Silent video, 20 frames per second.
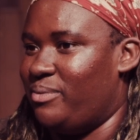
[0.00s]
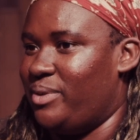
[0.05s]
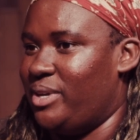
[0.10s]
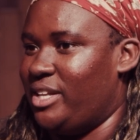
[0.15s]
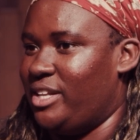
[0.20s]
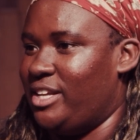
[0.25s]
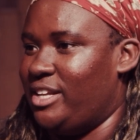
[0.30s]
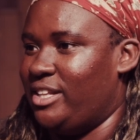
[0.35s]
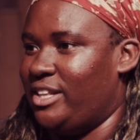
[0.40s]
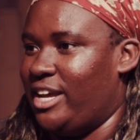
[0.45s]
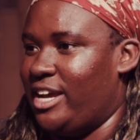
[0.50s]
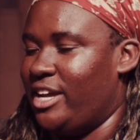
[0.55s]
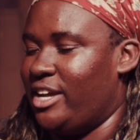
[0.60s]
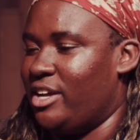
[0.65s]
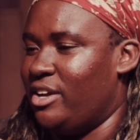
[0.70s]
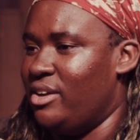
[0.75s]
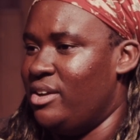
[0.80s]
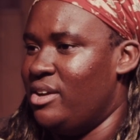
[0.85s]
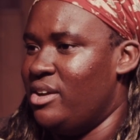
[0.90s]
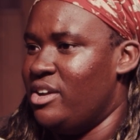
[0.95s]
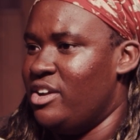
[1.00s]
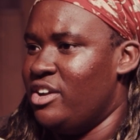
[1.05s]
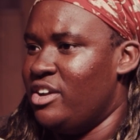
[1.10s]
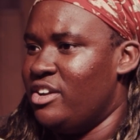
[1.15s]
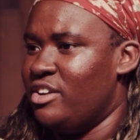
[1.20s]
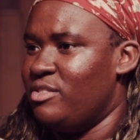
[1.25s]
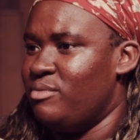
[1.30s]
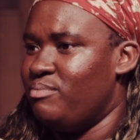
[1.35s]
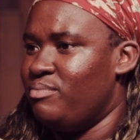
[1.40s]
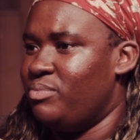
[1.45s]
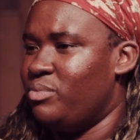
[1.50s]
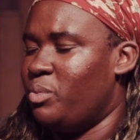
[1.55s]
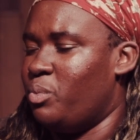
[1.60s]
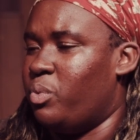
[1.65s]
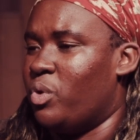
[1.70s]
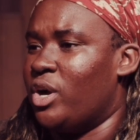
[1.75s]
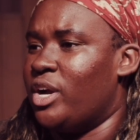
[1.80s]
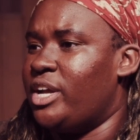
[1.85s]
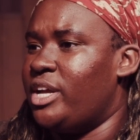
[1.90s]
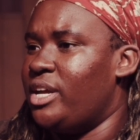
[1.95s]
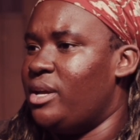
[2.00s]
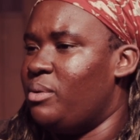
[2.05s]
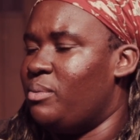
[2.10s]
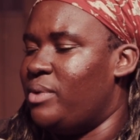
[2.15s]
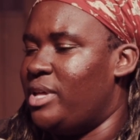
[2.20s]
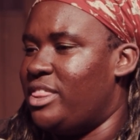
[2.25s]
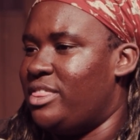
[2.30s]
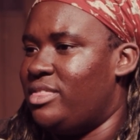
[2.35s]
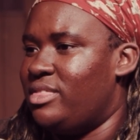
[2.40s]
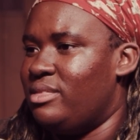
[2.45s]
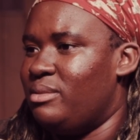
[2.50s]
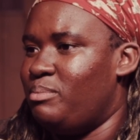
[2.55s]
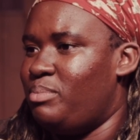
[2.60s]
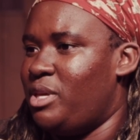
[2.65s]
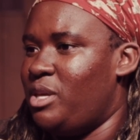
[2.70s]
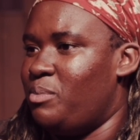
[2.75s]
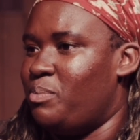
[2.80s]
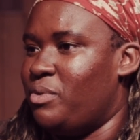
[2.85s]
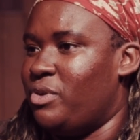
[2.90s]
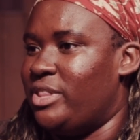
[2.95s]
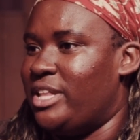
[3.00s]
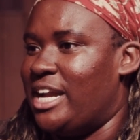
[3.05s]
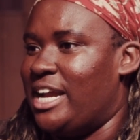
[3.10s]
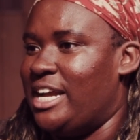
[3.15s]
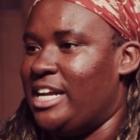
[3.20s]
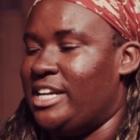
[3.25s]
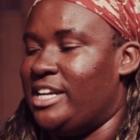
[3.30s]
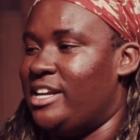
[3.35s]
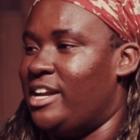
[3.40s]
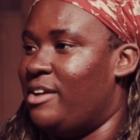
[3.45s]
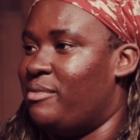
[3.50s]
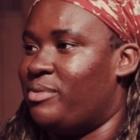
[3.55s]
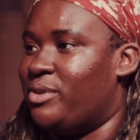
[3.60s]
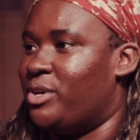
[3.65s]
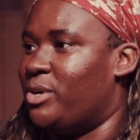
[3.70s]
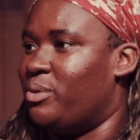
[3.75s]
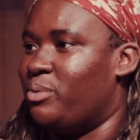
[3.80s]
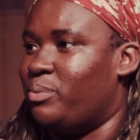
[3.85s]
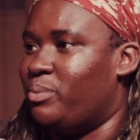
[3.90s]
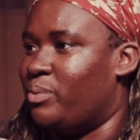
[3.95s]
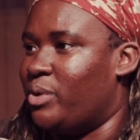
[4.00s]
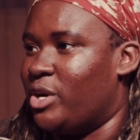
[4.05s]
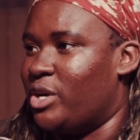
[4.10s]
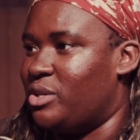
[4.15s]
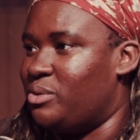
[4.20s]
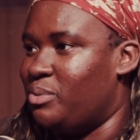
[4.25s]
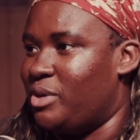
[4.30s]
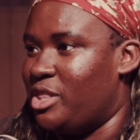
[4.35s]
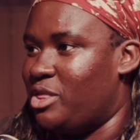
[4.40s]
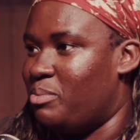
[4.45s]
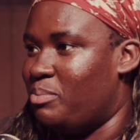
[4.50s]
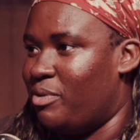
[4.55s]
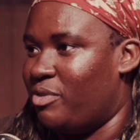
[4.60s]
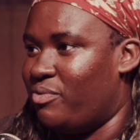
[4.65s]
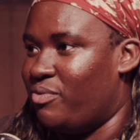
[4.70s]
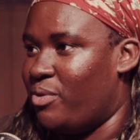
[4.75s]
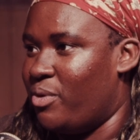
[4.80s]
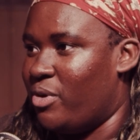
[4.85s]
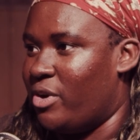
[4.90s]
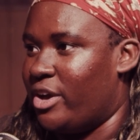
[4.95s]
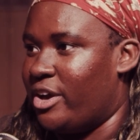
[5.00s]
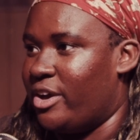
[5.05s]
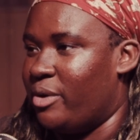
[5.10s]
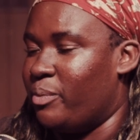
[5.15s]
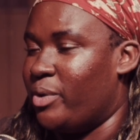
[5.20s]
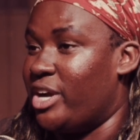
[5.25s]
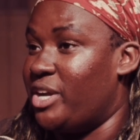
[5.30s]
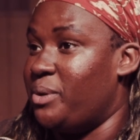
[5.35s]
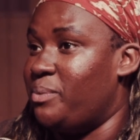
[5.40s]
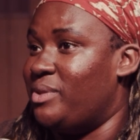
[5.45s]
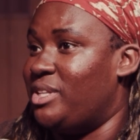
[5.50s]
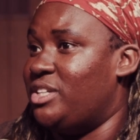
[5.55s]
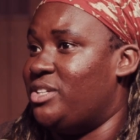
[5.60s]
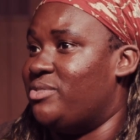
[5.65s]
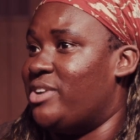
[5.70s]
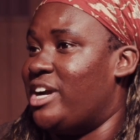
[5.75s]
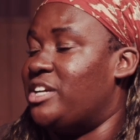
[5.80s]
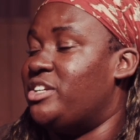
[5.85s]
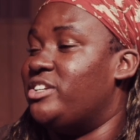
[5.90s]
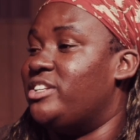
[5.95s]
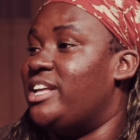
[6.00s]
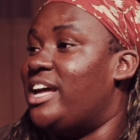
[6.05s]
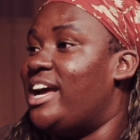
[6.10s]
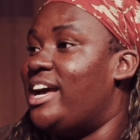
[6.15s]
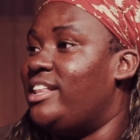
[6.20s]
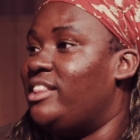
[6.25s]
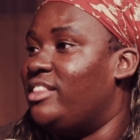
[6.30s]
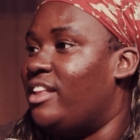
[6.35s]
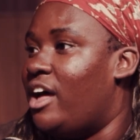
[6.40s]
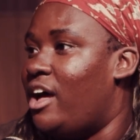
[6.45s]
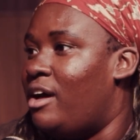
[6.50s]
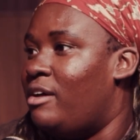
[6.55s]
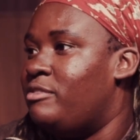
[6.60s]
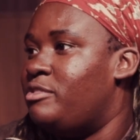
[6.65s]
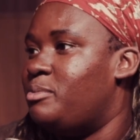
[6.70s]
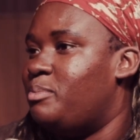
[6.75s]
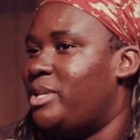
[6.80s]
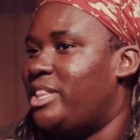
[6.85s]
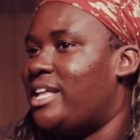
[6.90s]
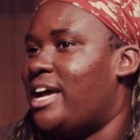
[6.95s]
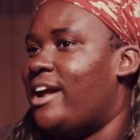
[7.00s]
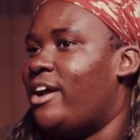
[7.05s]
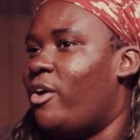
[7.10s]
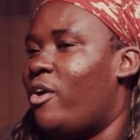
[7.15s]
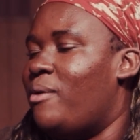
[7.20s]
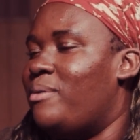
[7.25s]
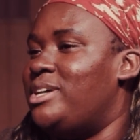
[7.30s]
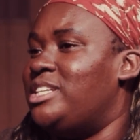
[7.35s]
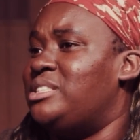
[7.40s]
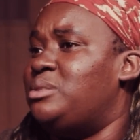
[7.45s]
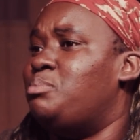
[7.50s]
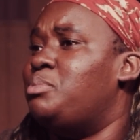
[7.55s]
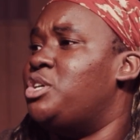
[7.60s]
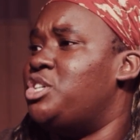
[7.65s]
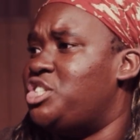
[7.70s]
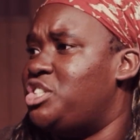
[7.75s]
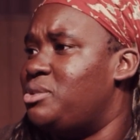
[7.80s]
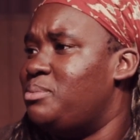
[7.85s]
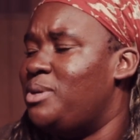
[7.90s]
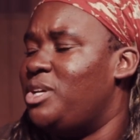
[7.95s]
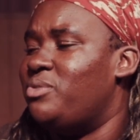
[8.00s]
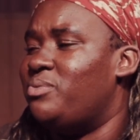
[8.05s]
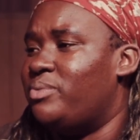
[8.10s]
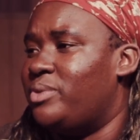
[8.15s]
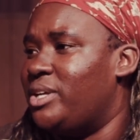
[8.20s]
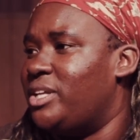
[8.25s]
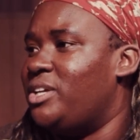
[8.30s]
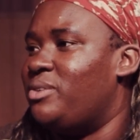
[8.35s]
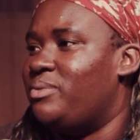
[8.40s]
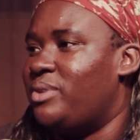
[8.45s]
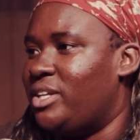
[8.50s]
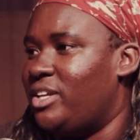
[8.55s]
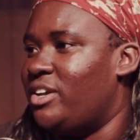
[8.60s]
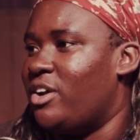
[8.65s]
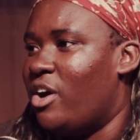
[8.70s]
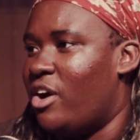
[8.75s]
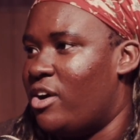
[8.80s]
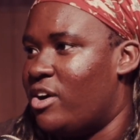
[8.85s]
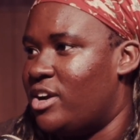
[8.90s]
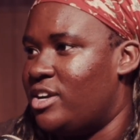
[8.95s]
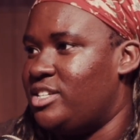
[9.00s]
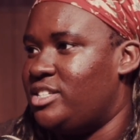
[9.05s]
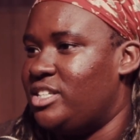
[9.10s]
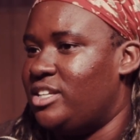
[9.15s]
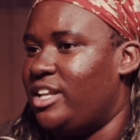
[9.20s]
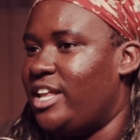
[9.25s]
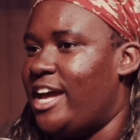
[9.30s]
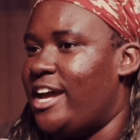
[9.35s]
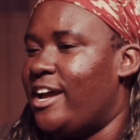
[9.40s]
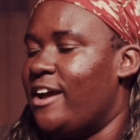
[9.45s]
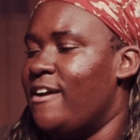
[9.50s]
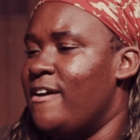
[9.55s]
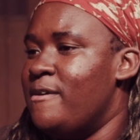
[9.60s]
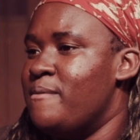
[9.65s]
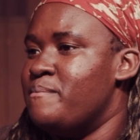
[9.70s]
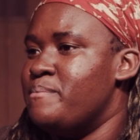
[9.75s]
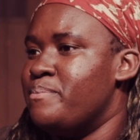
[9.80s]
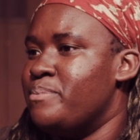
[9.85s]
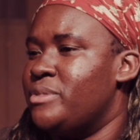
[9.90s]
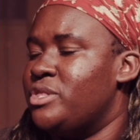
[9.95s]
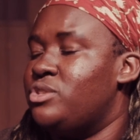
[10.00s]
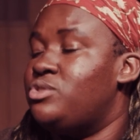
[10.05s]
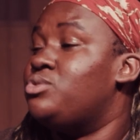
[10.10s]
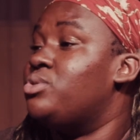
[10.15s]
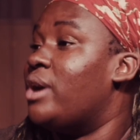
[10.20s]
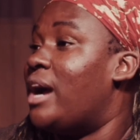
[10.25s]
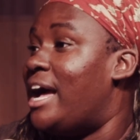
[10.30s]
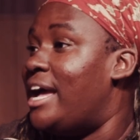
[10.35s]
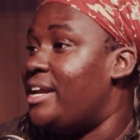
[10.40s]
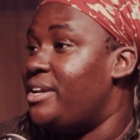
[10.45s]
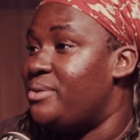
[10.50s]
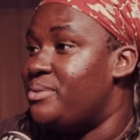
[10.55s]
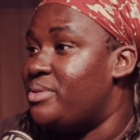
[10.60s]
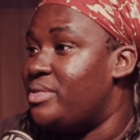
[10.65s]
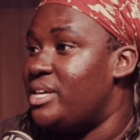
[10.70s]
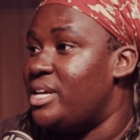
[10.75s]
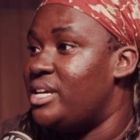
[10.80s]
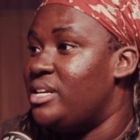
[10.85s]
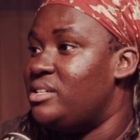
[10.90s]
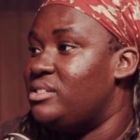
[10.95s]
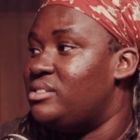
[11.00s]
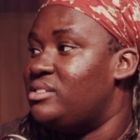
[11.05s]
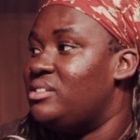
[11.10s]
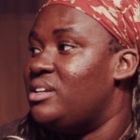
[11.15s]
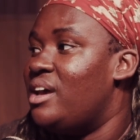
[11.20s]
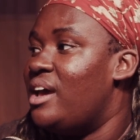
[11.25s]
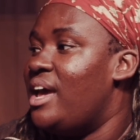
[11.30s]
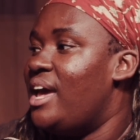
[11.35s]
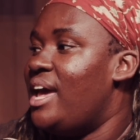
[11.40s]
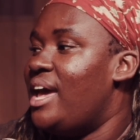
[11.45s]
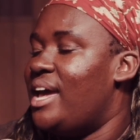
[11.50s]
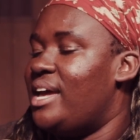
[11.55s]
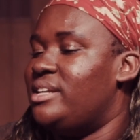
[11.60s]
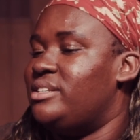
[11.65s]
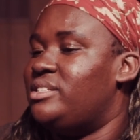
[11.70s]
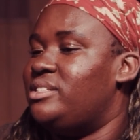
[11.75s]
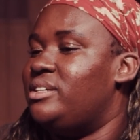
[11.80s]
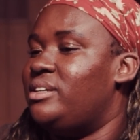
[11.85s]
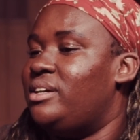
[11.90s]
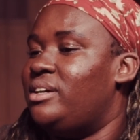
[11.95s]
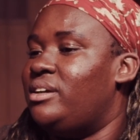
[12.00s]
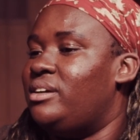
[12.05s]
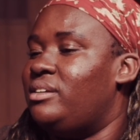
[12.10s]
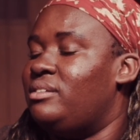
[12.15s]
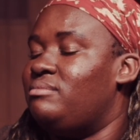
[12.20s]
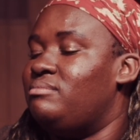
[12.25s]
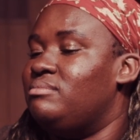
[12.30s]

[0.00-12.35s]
really like working with people that I'd never worked with before, working with a director that I loved, but that always pushed me really, really hard to like try new things and to